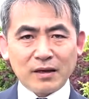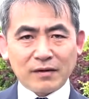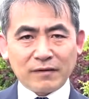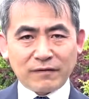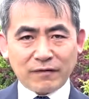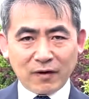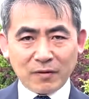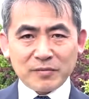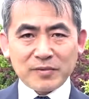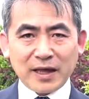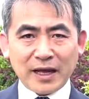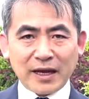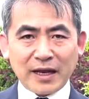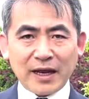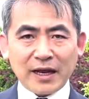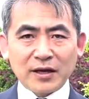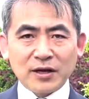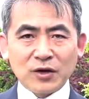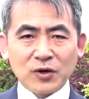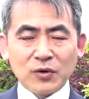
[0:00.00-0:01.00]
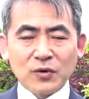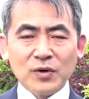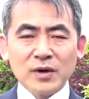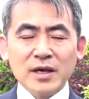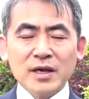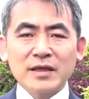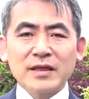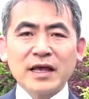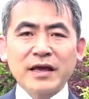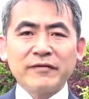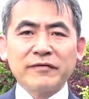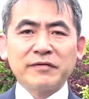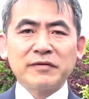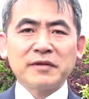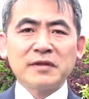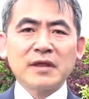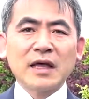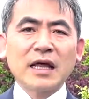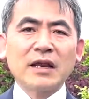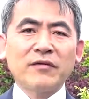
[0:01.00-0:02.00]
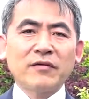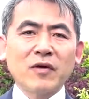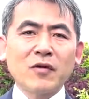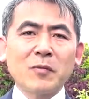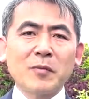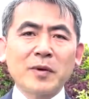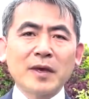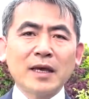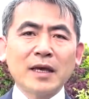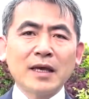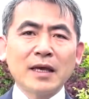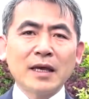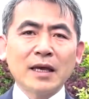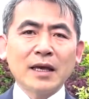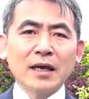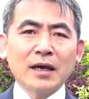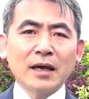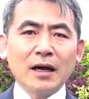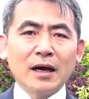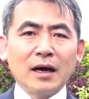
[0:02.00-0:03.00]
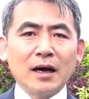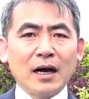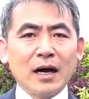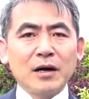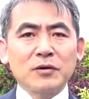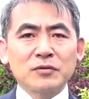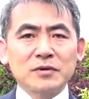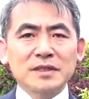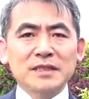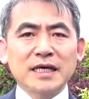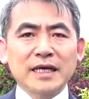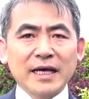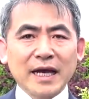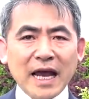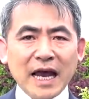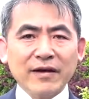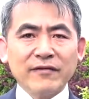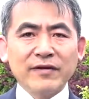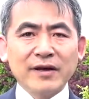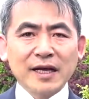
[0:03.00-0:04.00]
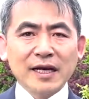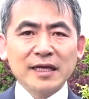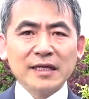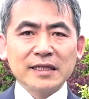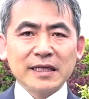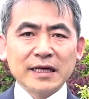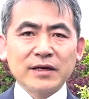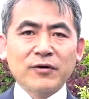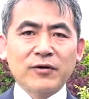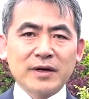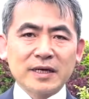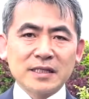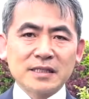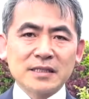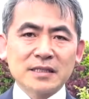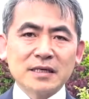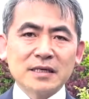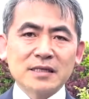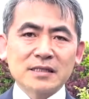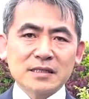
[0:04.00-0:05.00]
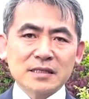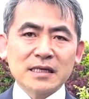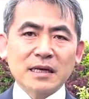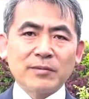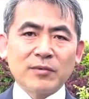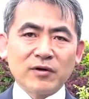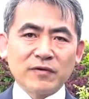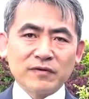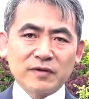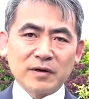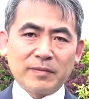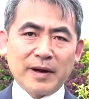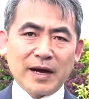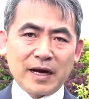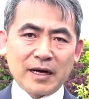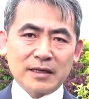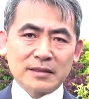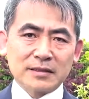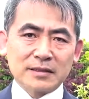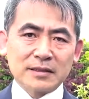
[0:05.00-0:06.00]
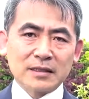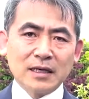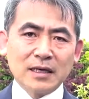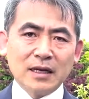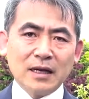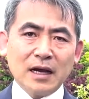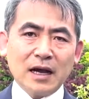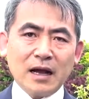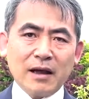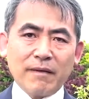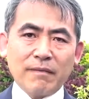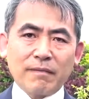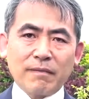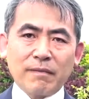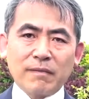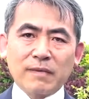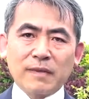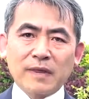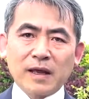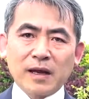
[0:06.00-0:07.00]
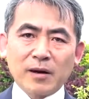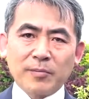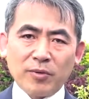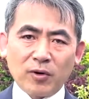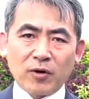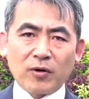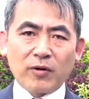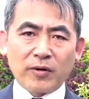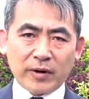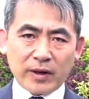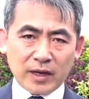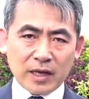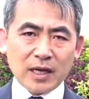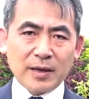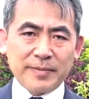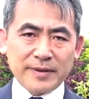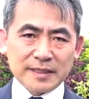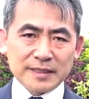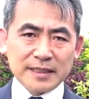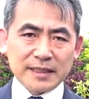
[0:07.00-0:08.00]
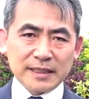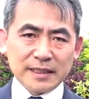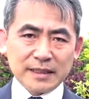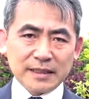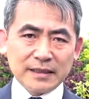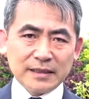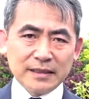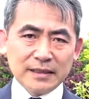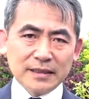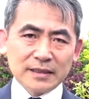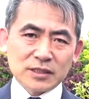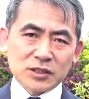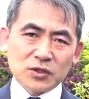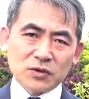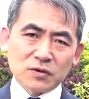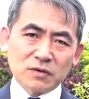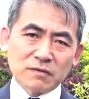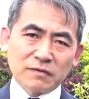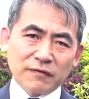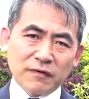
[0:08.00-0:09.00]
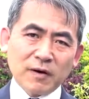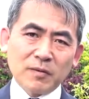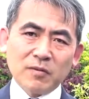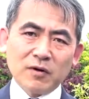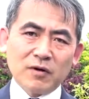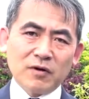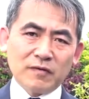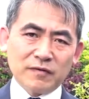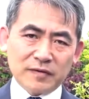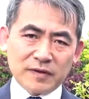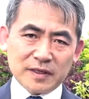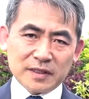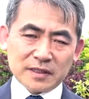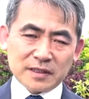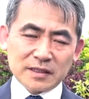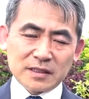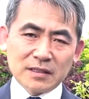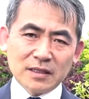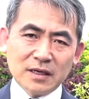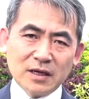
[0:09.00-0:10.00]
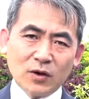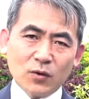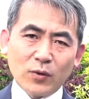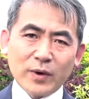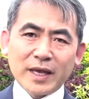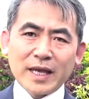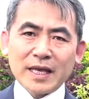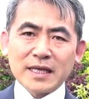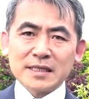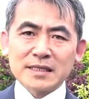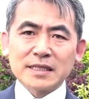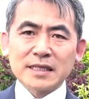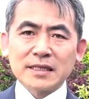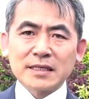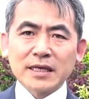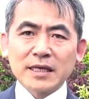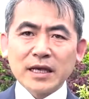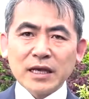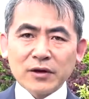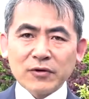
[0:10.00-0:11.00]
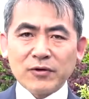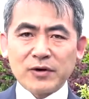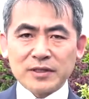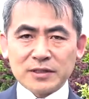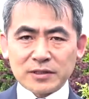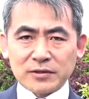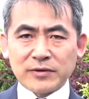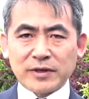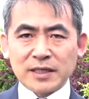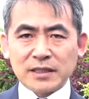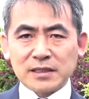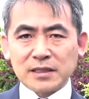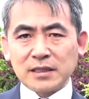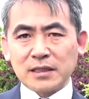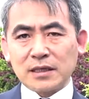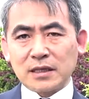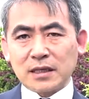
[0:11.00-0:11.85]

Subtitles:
From that angle, that will be, I would say, heavily decrease some of the buyers their borrowing capacity. So from all of this, we can see the interest rate